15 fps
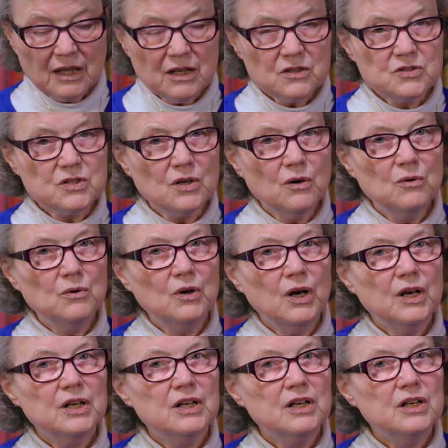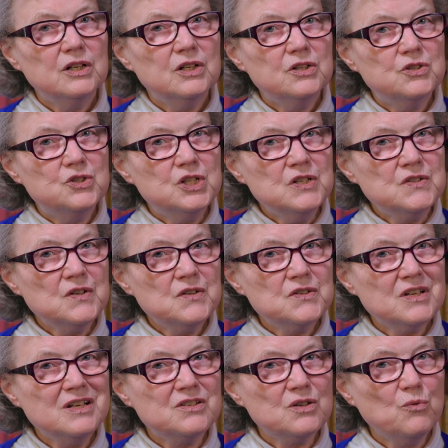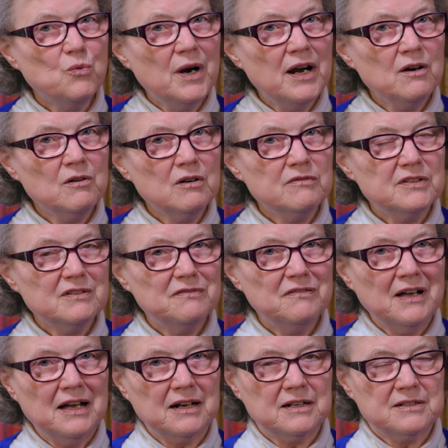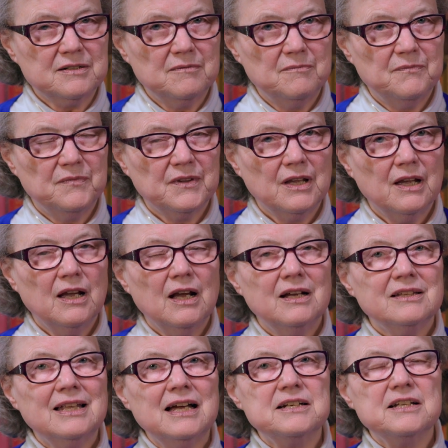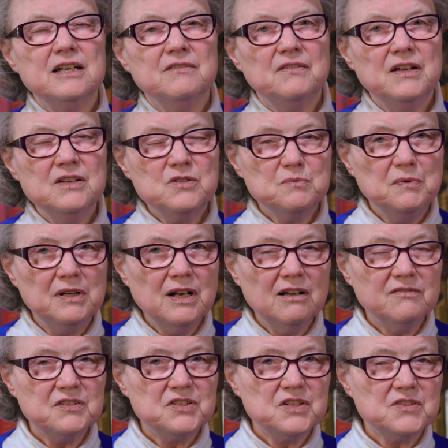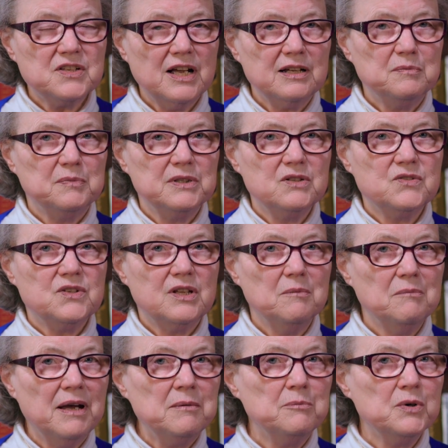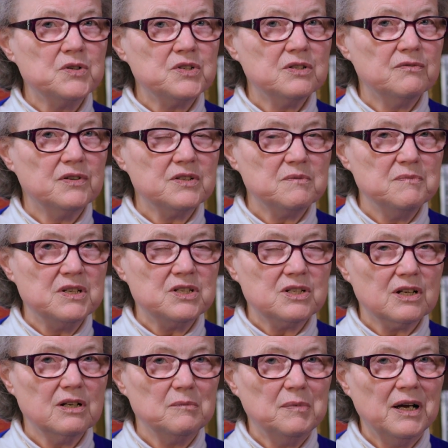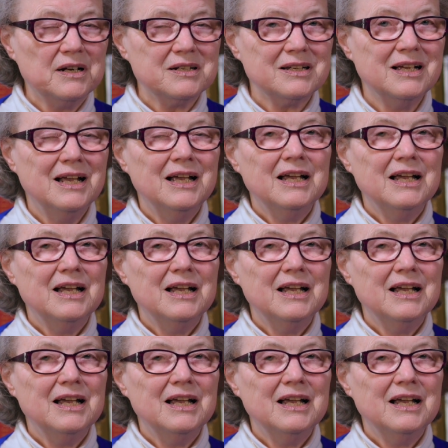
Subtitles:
So Jesus is aware of the fact that if his beloved disciples, the members of his mystical body,